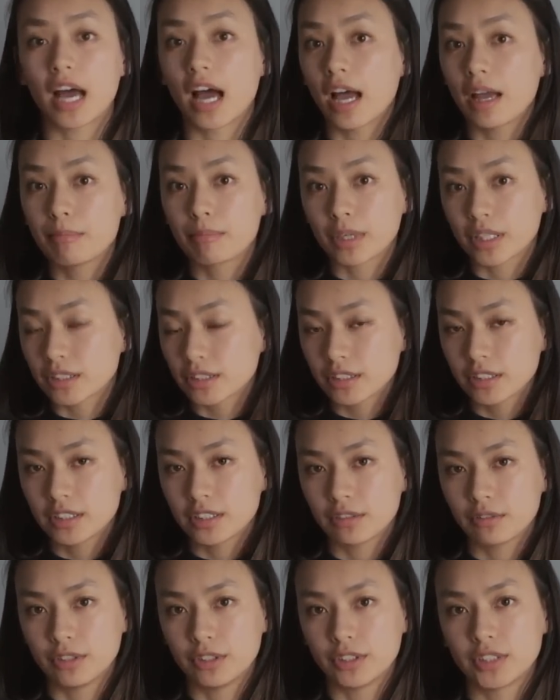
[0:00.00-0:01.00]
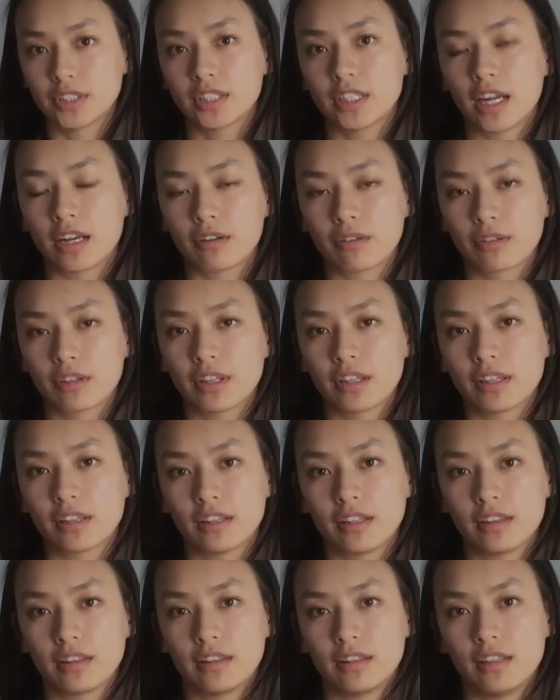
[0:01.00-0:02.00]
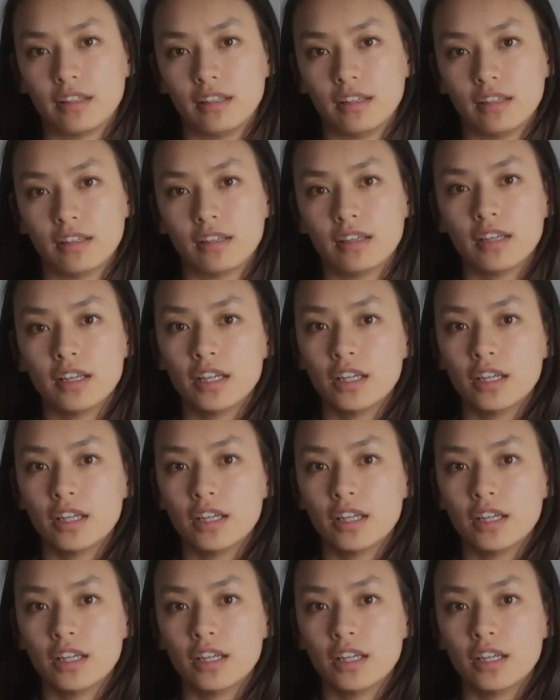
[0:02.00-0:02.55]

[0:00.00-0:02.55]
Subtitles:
I personally don't use it. I don't think that the